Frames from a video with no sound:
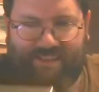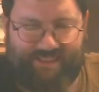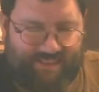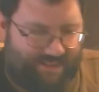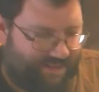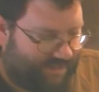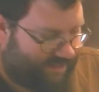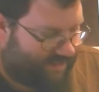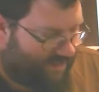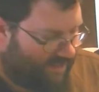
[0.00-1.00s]
in this
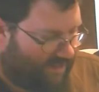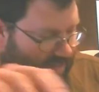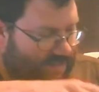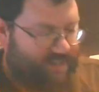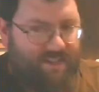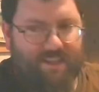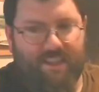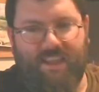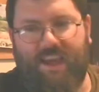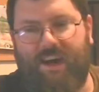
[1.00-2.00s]
thing.
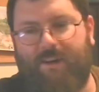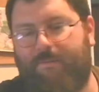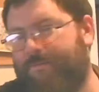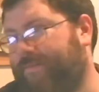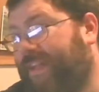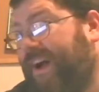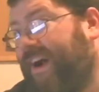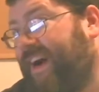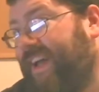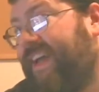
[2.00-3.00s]
Now,
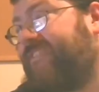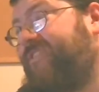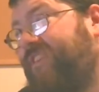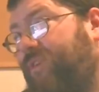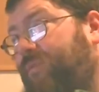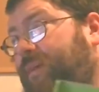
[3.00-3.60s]
I actually already